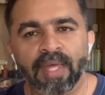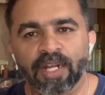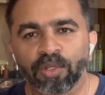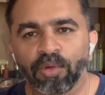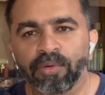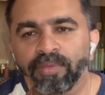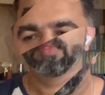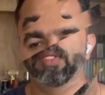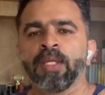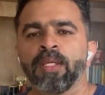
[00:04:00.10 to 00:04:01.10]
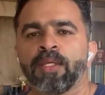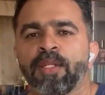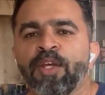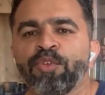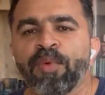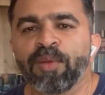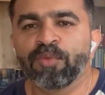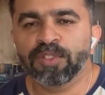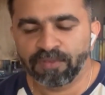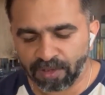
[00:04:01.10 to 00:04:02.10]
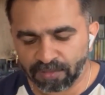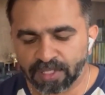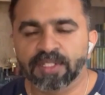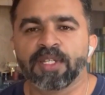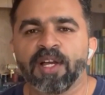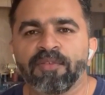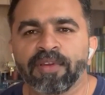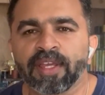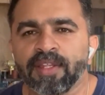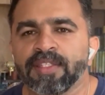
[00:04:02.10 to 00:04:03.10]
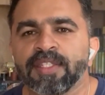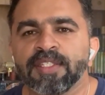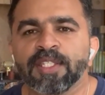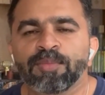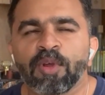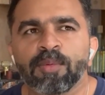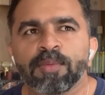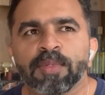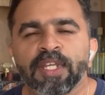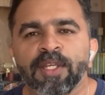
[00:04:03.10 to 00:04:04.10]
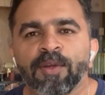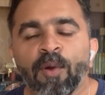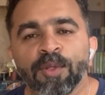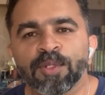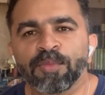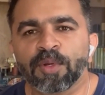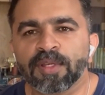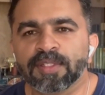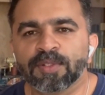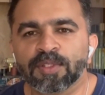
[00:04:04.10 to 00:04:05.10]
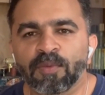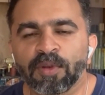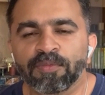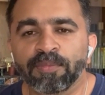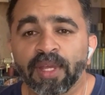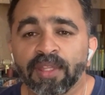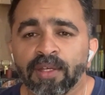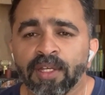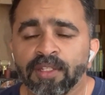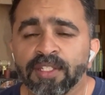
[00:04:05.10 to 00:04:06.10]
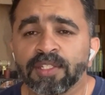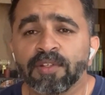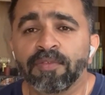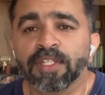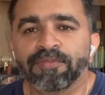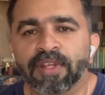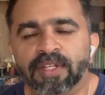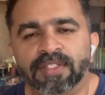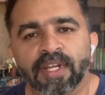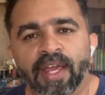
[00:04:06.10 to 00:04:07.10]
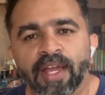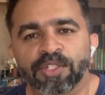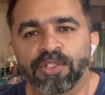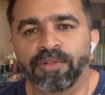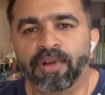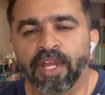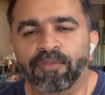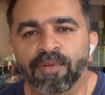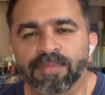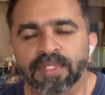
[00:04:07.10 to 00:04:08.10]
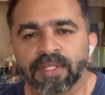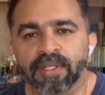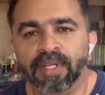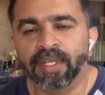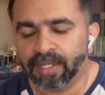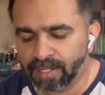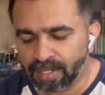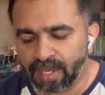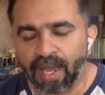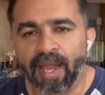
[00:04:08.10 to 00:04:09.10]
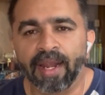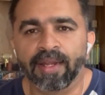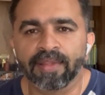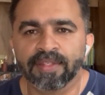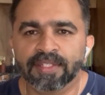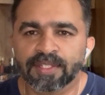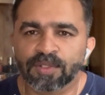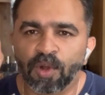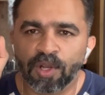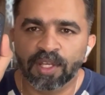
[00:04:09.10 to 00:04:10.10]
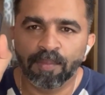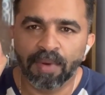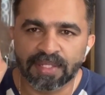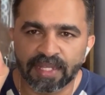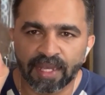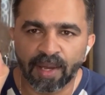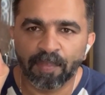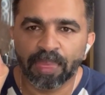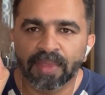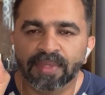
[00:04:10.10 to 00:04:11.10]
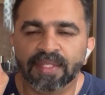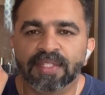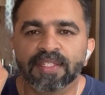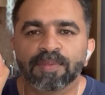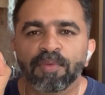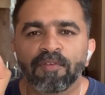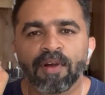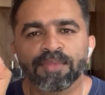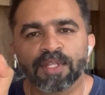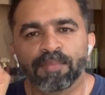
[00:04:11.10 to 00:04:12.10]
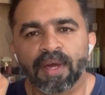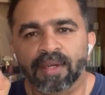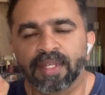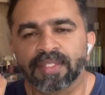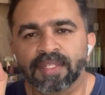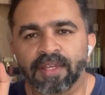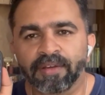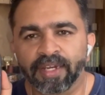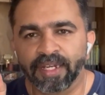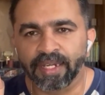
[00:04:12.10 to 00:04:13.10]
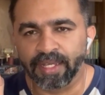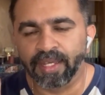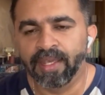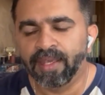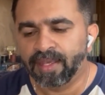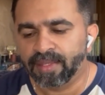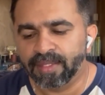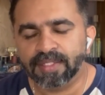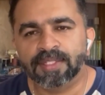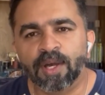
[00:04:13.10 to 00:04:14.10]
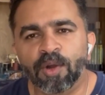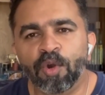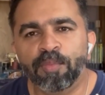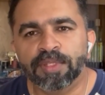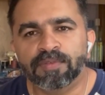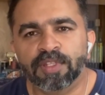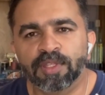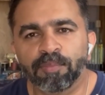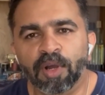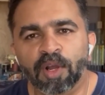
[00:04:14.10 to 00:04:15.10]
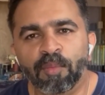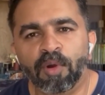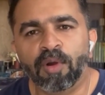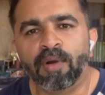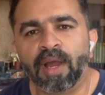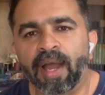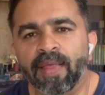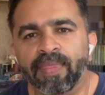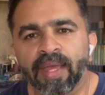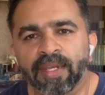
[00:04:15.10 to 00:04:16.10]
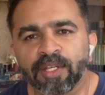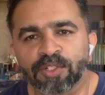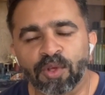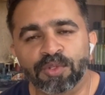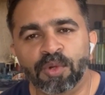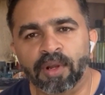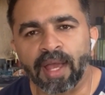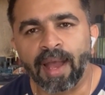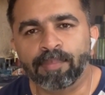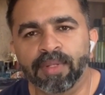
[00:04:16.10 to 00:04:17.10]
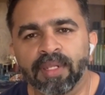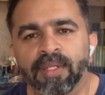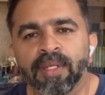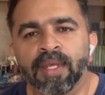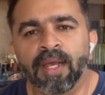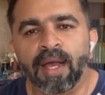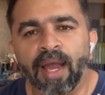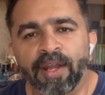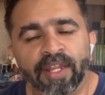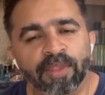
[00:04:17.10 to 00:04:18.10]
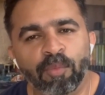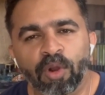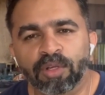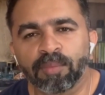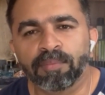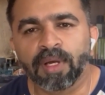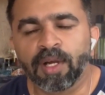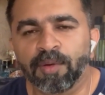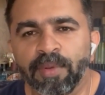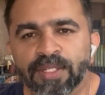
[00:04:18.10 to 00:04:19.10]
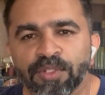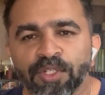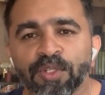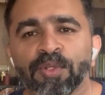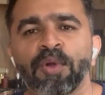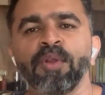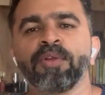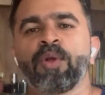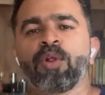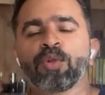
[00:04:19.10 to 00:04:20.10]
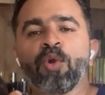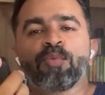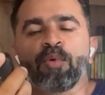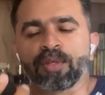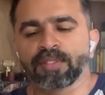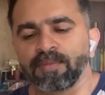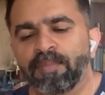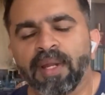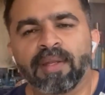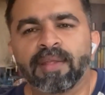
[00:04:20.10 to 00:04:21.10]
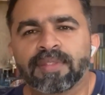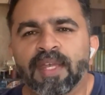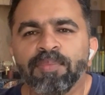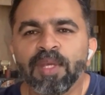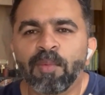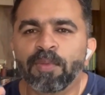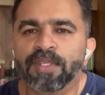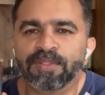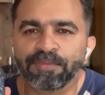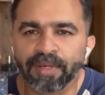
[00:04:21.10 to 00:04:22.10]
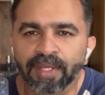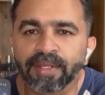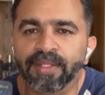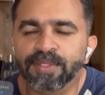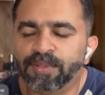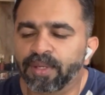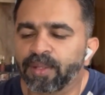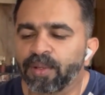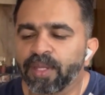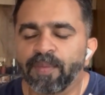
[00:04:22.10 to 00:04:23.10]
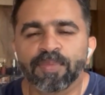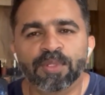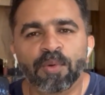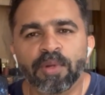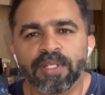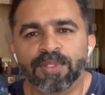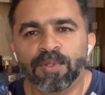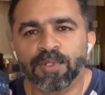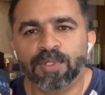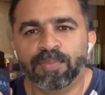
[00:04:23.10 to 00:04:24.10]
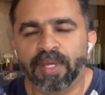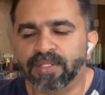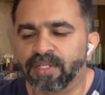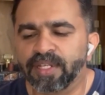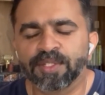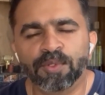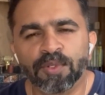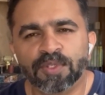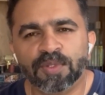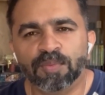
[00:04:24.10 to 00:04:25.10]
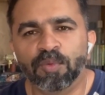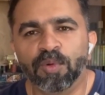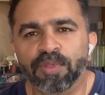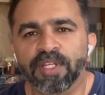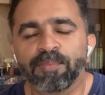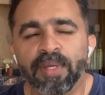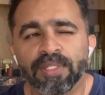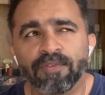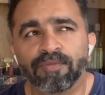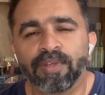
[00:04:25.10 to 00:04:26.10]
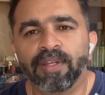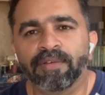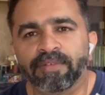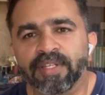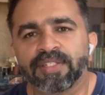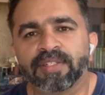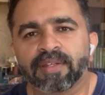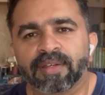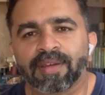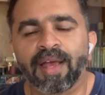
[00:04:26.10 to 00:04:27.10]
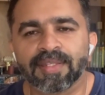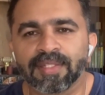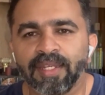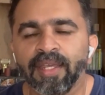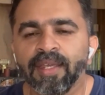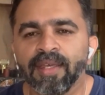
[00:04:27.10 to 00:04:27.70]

that good. This one. Now to my most favorite fragrance. This is probably also because this is the first fragrance that I actually tried from Scentedelic, and this is called Bazinga. This is Parfums de Marly's Greenly. This opens with the bergamot, and then it has also got apple, and at the bottom base note, it's also got oak moss. But something about this fragrance, okay? So it's so special, it's so smooth, it makes you feel rich, classy.